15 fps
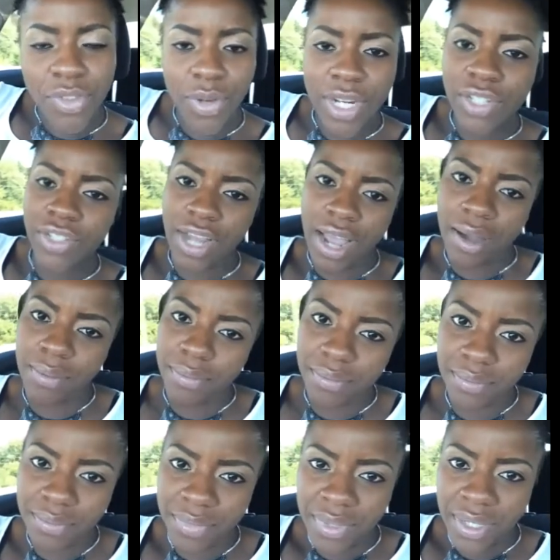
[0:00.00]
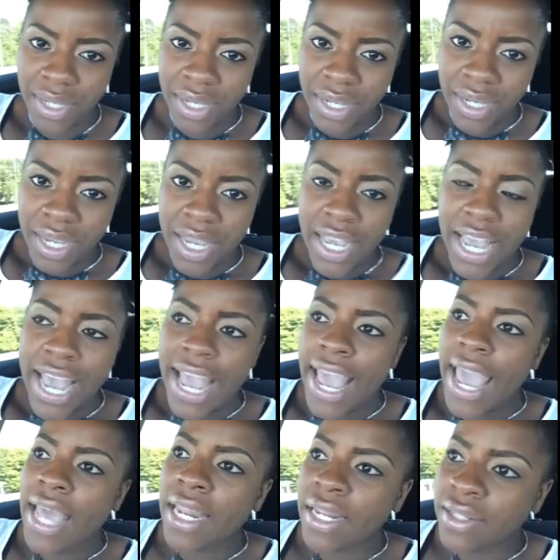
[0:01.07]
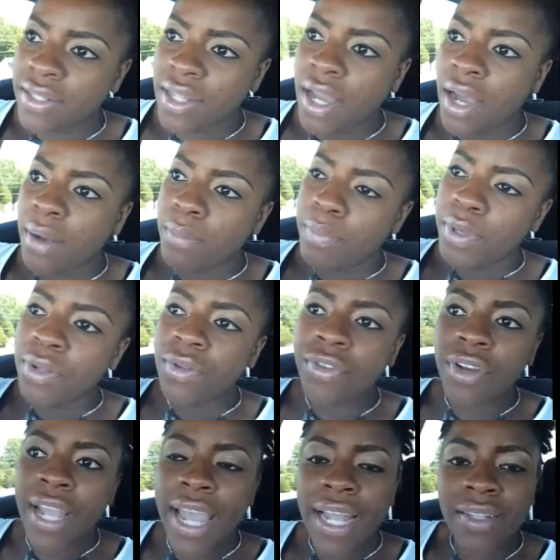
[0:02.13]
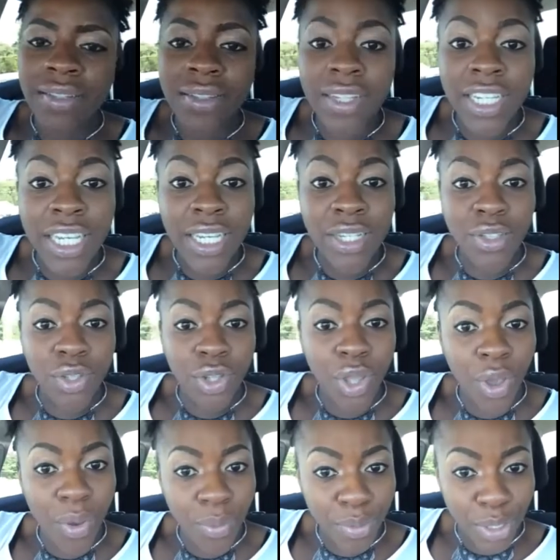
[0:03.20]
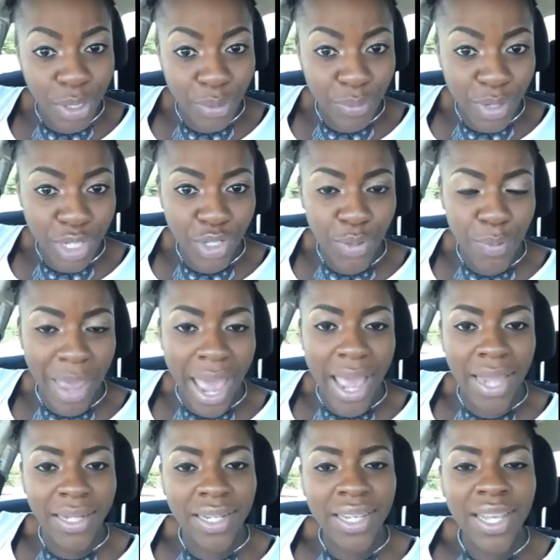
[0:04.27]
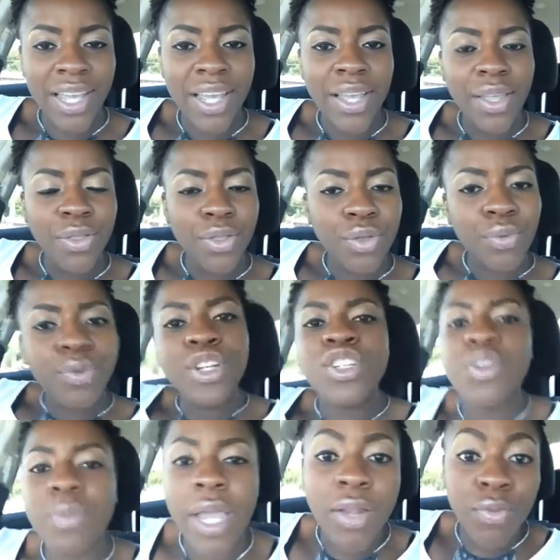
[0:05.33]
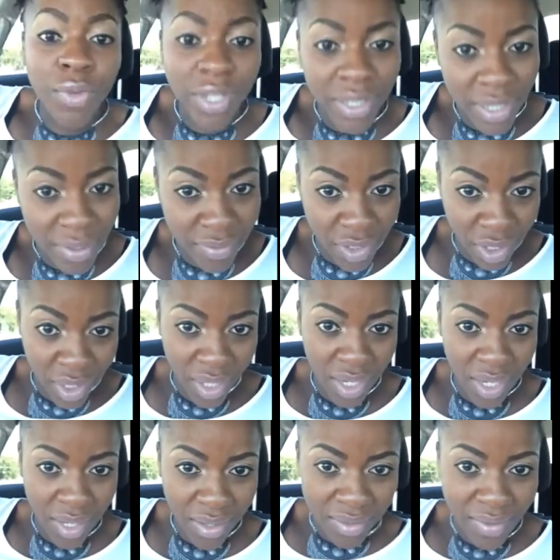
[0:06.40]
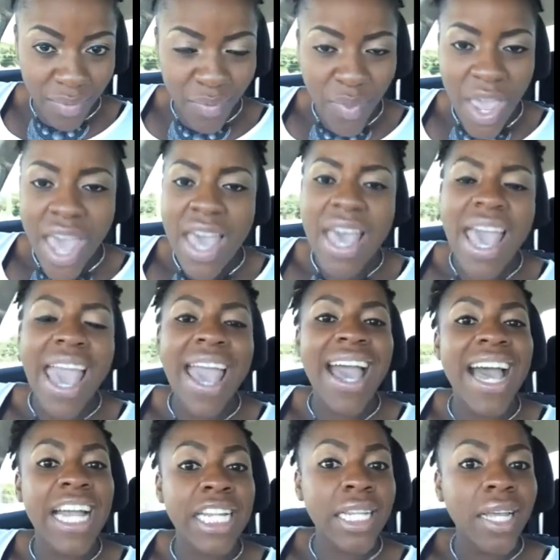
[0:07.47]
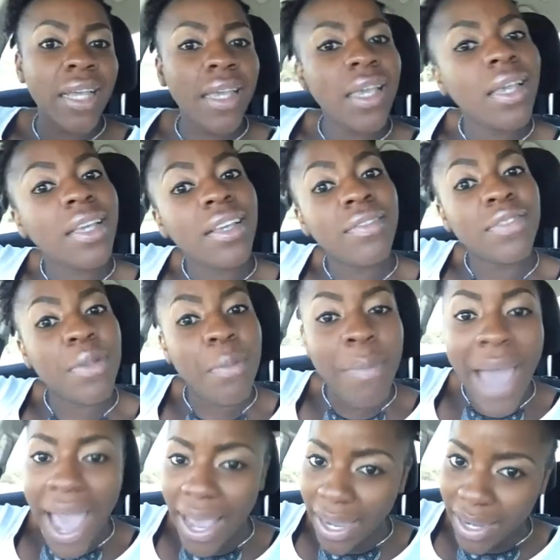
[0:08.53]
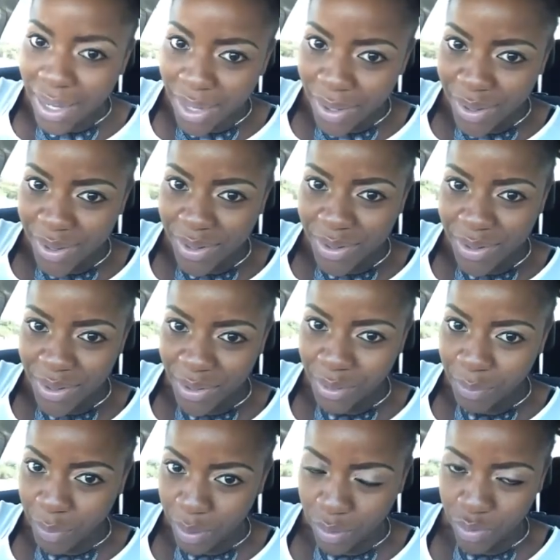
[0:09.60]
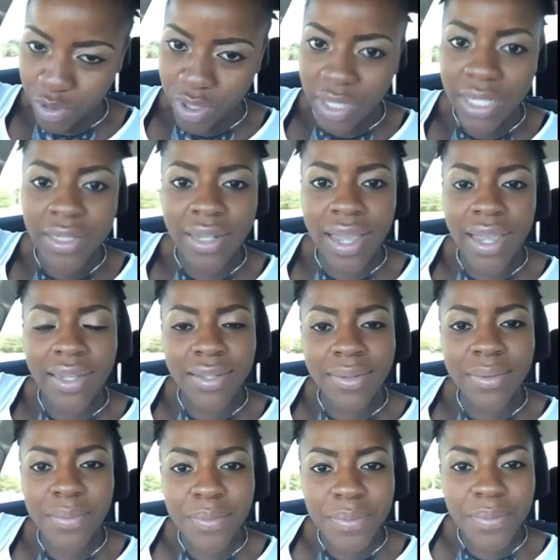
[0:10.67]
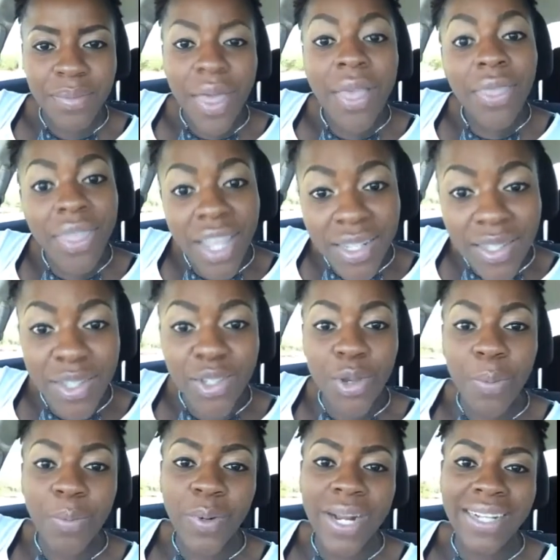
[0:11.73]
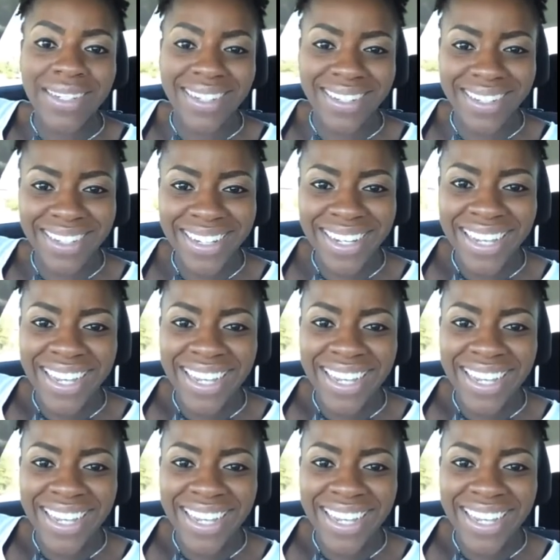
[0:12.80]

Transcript: Great job. And as the builder hands the keys to the home to the rich man receives the keys and he gives them back to the builder. And he says, this is your present.